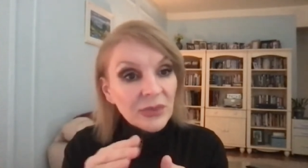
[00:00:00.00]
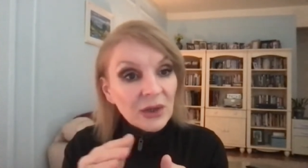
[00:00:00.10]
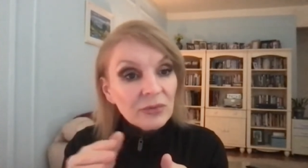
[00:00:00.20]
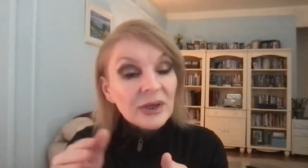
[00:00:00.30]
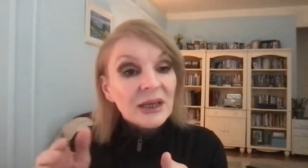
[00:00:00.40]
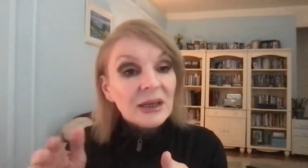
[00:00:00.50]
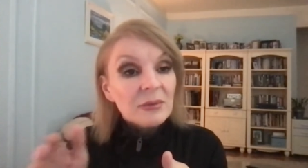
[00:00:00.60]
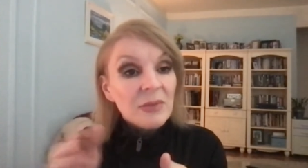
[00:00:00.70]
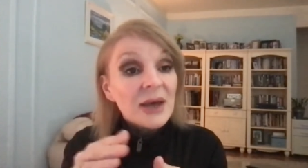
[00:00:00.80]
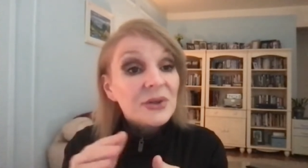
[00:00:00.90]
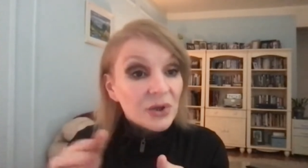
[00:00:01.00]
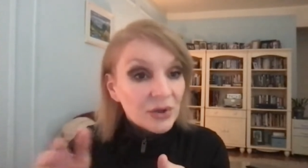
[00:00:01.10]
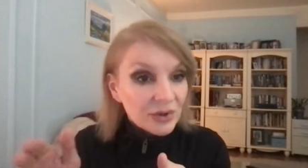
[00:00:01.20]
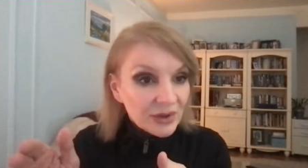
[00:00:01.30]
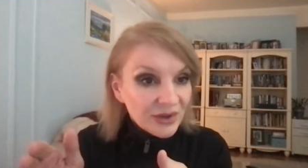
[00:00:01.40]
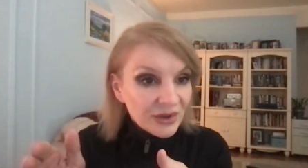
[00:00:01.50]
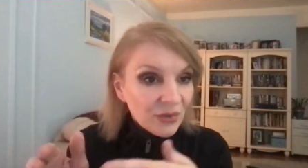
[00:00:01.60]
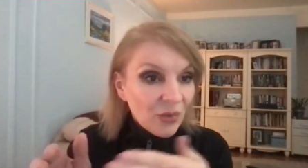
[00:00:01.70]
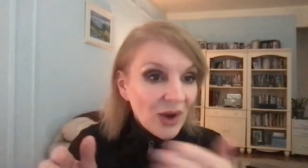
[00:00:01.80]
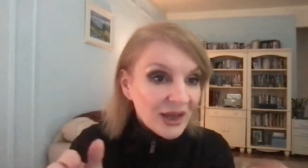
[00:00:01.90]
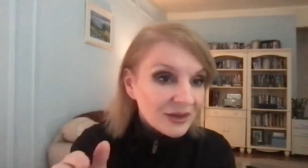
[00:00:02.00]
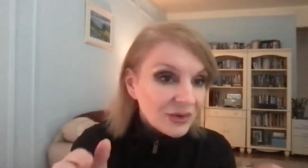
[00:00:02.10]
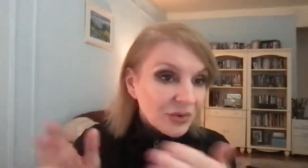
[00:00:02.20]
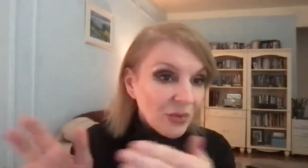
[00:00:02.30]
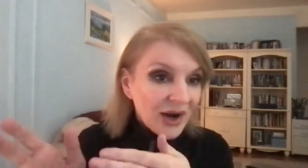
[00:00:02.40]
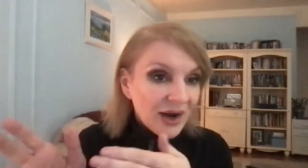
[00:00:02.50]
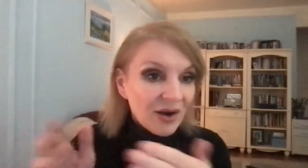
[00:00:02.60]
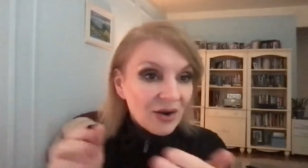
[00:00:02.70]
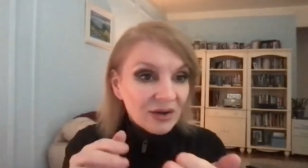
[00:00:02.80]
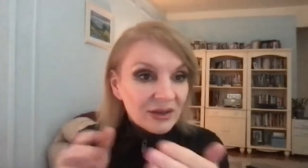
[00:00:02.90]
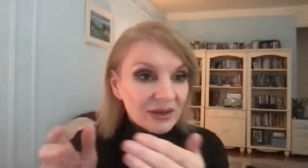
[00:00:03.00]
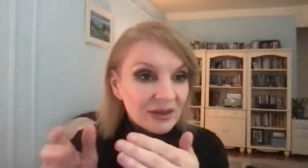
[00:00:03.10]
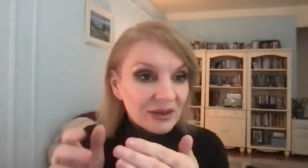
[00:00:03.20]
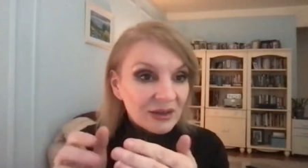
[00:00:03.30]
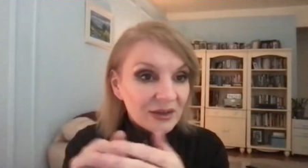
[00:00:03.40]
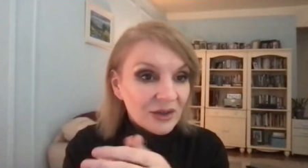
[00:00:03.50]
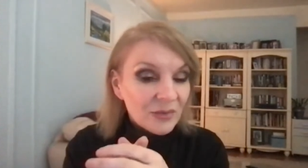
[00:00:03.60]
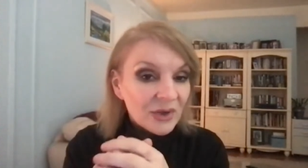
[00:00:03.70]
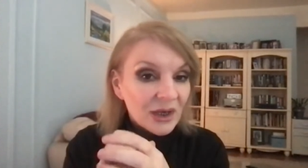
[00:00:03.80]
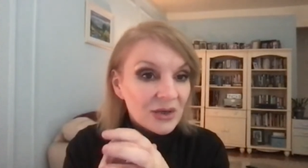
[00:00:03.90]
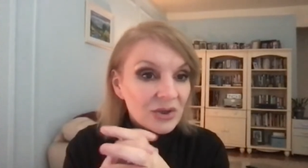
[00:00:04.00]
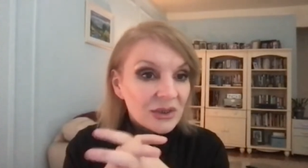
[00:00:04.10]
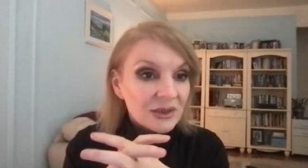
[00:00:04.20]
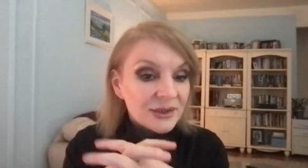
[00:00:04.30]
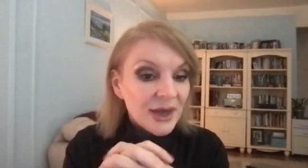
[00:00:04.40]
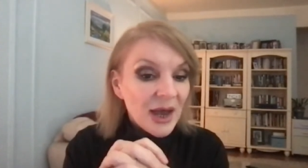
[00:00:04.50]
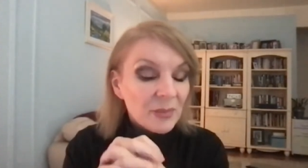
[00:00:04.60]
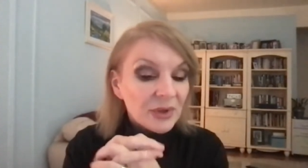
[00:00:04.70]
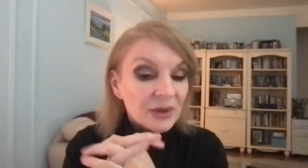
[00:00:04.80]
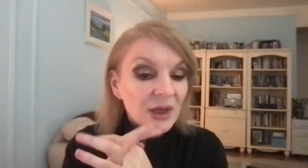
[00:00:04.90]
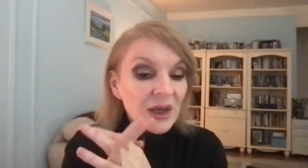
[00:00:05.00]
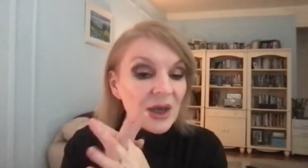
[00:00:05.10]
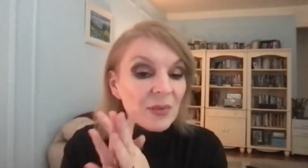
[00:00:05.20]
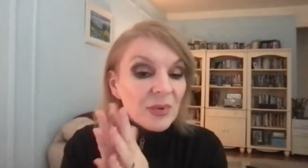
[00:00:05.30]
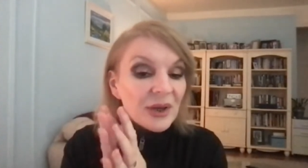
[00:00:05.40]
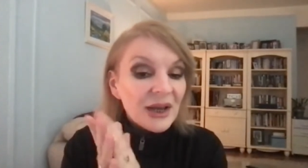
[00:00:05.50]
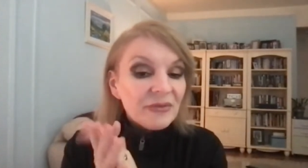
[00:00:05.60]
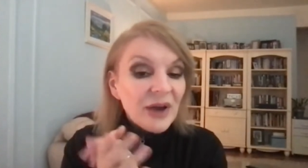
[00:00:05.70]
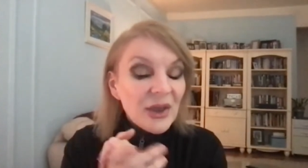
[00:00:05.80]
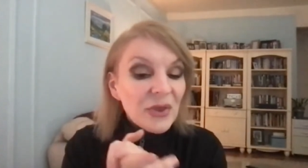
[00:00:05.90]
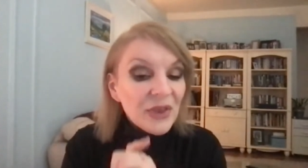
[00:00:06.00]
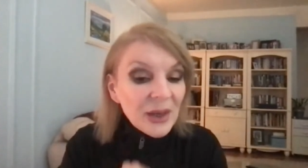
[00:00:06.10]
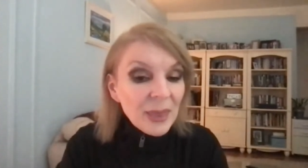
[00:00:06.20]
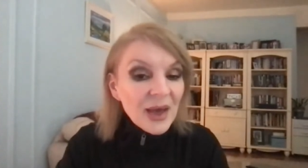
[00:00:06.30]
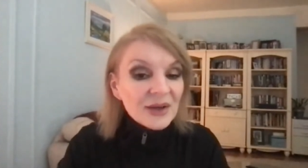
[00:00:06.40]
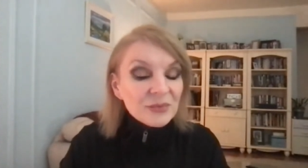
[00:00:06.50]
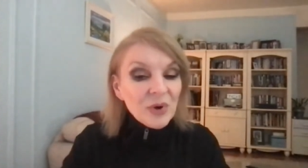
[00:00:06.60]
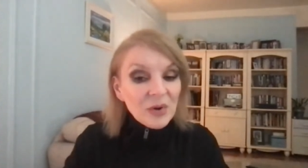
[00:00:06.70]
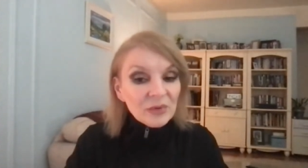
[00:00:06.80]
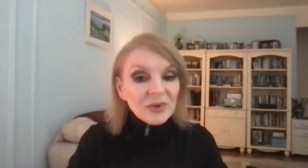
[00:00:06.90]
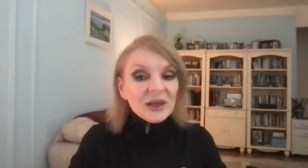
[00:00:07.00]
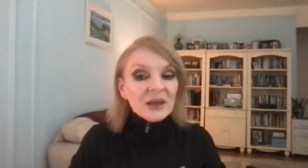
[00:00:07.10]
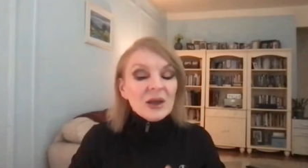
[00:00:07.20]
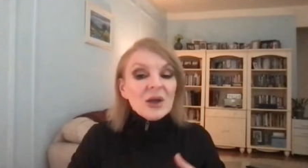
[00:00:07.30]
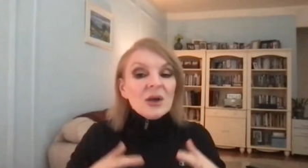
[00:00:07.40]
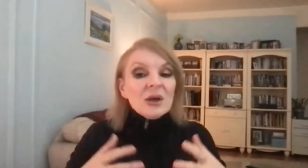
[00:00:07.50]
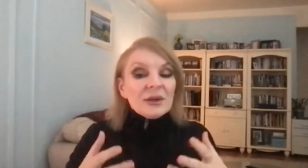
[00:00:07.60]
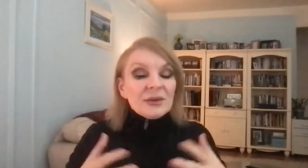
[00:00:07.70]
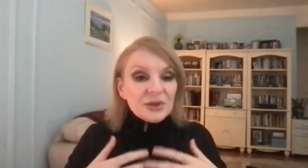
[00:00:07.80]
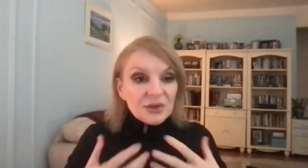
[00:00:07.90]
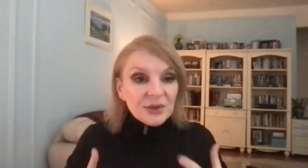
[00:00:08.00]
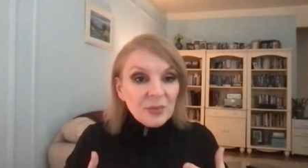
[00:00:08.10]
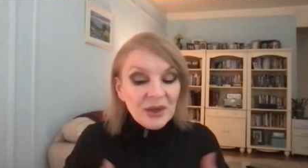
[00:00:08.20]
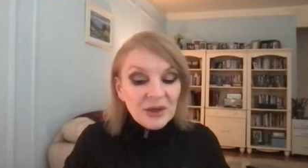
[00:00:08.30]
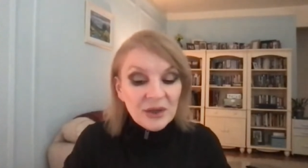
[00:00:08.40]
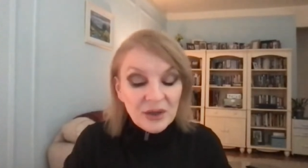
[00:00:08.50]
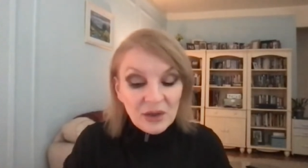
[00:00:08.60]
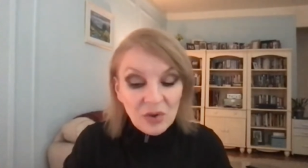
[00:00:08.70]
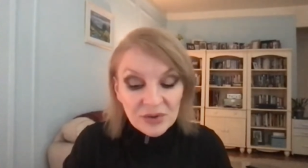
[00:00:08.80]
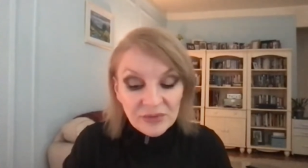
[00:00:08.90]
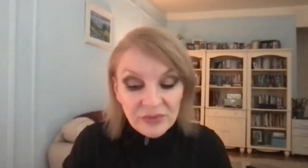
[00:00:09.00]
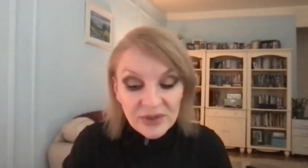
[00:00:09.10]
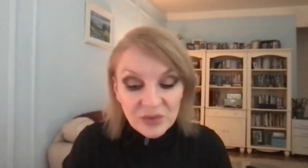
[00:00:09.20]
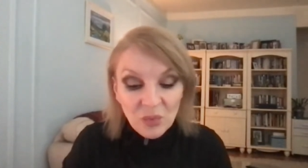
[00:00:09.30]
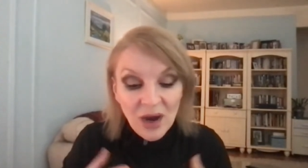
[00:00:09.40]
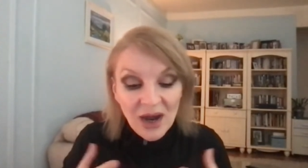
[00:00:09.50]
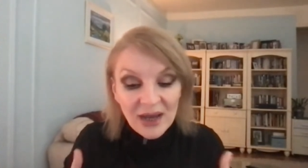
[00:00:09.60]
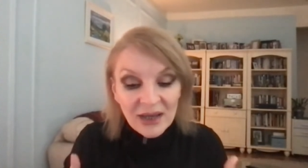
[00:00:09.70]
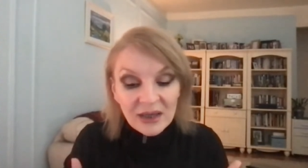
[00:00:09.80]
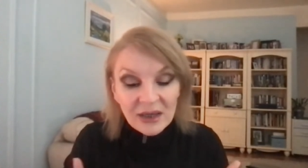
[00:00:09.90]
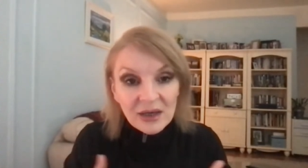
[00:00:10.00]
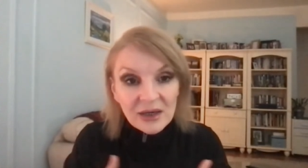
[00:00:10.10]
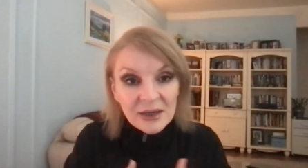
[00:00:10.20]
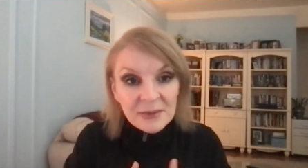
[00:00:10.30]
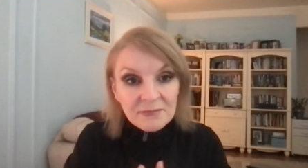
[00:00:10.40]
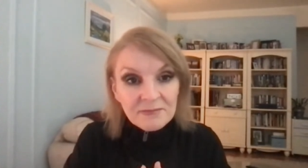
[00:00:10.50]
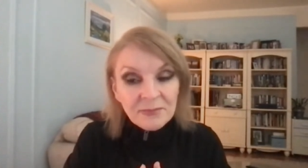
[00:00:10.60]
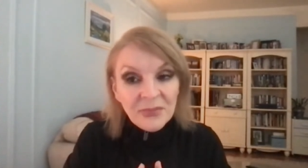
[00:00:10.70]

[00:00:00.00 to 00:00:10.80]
really matter when or where eh, the communication needs to happen. But I, I think that probably, and this is just an opinion, a lot of the reason why um,